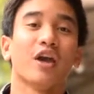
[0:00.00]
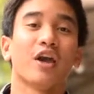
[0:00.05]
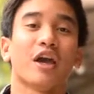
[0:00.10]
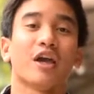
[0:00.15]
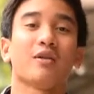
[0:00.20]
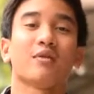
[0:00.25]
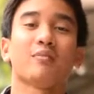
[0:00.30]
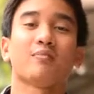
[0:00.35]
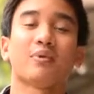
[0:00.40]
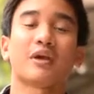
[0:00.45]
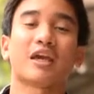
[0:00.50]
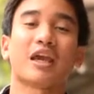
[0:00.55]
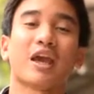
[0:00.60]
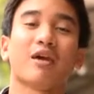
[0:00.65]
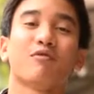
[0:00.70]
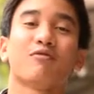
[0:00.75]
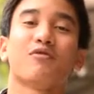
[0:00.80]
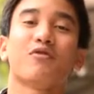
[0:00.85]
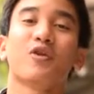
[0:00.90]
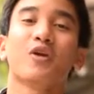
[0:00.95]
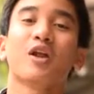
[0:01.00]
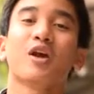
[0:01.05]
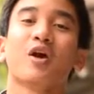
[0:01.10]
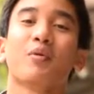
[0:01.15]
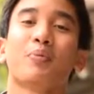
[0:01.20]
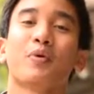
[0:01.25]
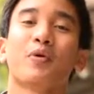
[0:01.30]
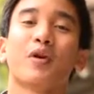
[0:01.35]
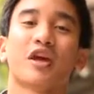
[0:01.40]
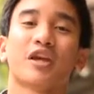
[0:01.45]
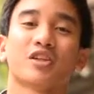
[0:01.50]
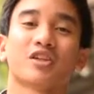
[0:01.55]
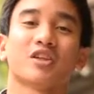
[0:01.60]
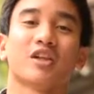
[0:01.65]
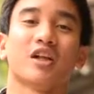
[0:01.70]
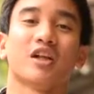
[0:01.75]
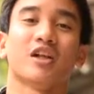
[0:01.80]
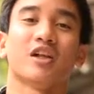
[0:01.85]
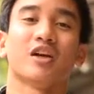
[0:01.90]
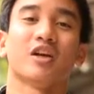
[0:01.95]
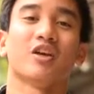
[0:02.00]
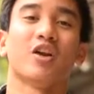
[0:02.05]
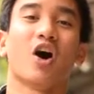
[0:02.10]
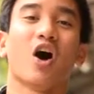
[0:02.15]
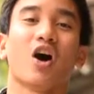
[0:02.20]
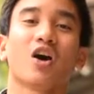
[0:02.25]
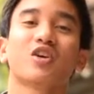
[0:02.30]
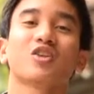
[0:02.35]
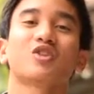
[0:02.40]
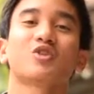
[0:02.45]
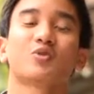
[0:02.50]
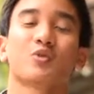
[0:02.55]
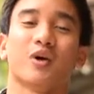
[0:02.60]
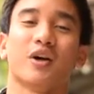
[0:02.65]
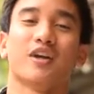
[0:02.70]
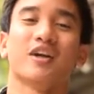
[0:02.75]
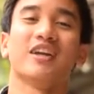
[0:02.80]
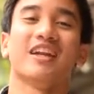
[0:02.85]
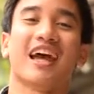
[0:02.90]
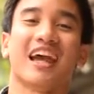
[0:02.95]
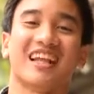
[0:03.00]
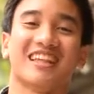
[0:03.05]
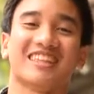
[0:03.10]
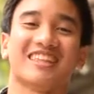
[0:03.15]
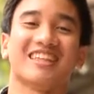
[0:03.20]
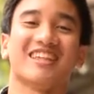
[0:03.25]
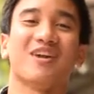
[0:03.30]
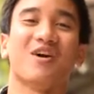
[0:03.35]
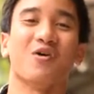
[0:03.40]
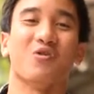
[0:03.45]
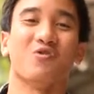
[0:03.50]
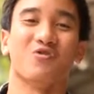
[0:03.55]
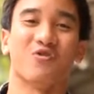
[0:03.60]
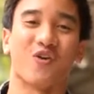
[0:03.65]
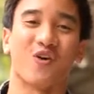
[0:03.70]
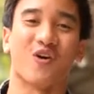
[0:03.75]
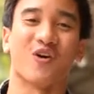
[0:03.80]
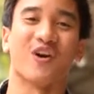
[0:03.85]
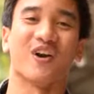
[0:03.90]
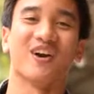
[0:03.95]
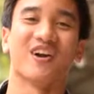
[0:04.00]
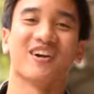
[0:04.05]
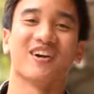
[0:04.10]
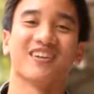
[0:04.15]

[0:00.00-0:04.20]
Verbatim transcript: and became fully operational on August 1, 1904.